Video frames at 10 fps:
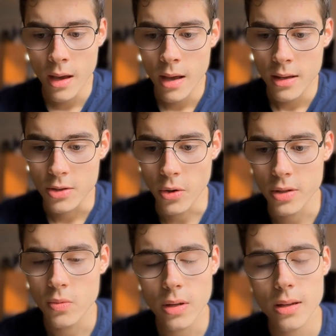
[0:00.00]
So
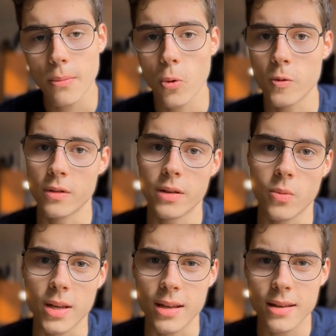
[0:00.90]
it's really important that
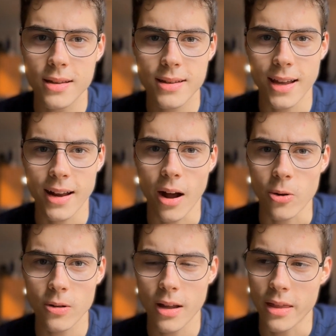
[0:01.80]
we get out
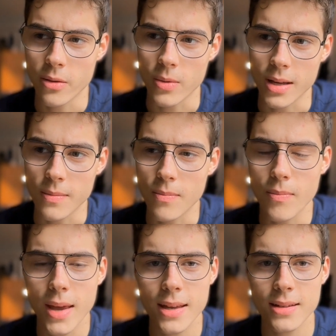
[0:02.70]
and that we
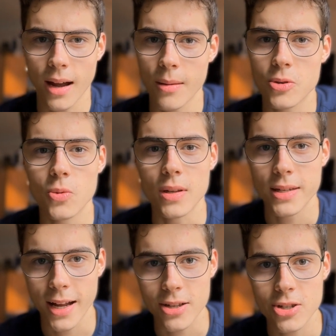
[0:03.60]
make time to
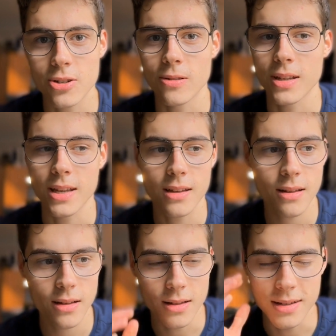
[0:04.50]
intentionally
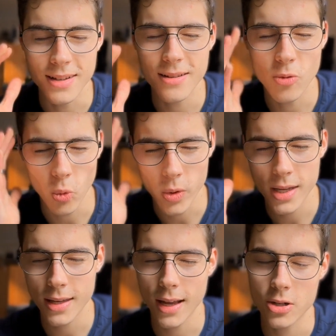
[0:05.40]

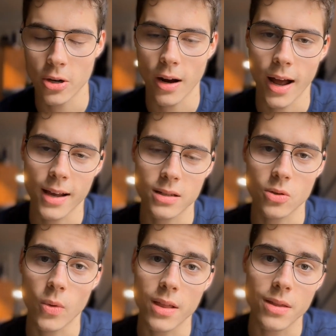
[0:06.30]
re-engage our eyes the
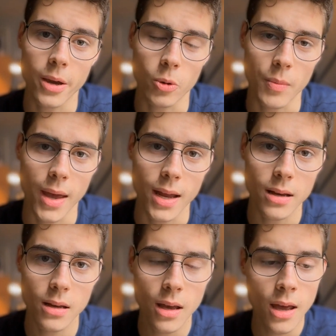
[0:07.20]
way that they were made.
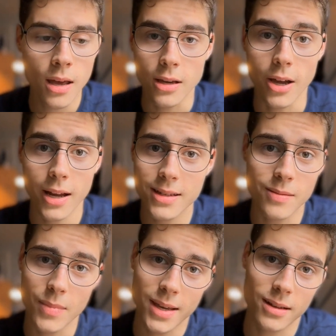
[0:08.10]
God
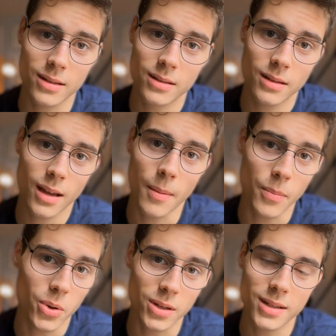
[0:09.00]
didn't make us and
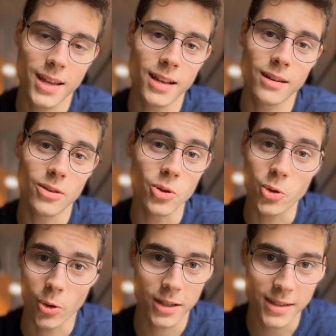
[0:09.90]
put us in New
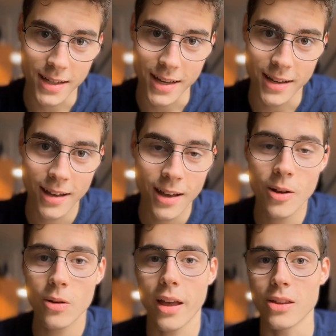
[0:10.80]
York City
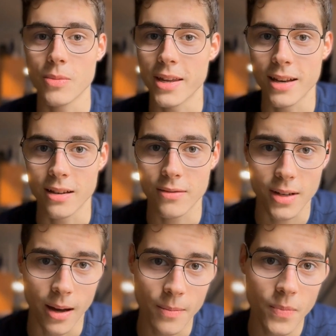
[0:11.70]
at the beginning of
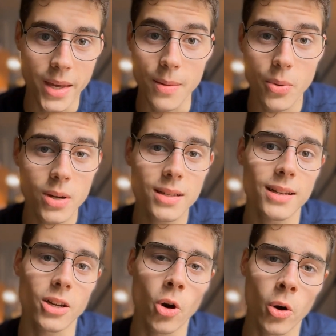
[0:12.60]
time. He put us in a
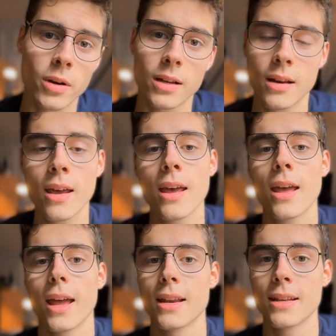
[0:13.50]
garden,
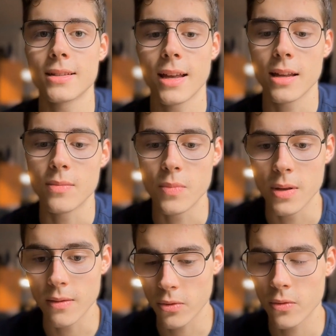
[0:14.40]
and he said,
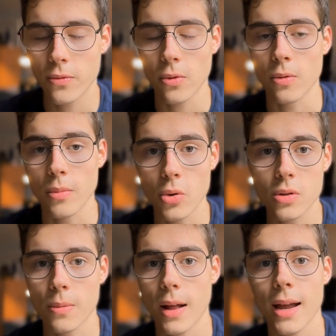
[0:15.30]
be fruitful,
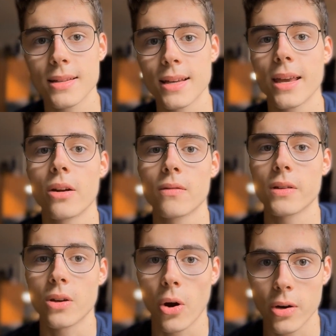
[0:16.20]
multiply, take care of the
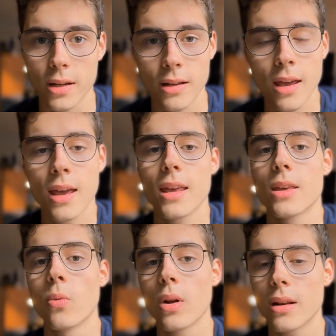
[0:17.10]
garden. He
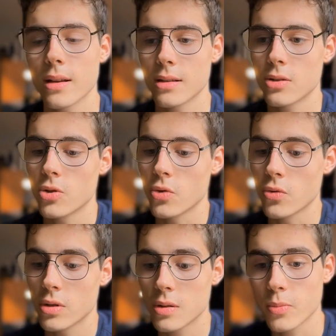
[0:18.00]
wanted us to
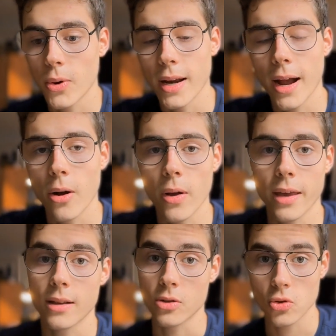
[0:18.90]
spread out and
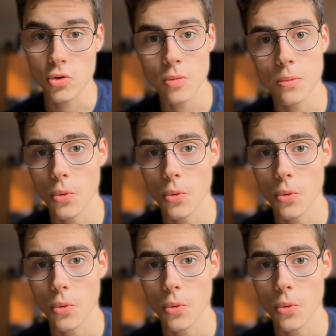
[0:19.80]
consume the